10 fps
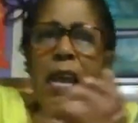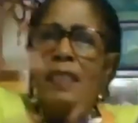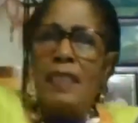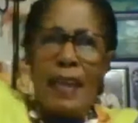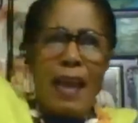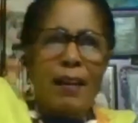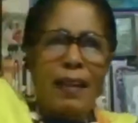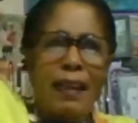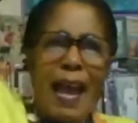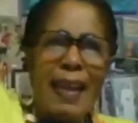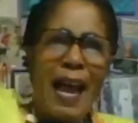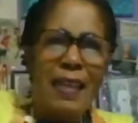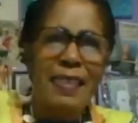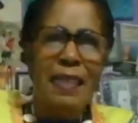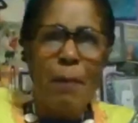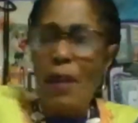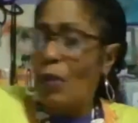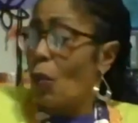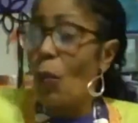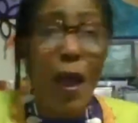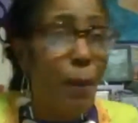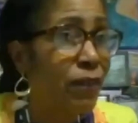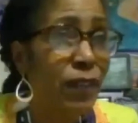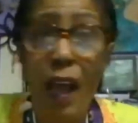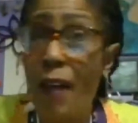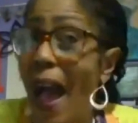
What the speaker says: Check out the Lighthouse Summit, the Web of Love.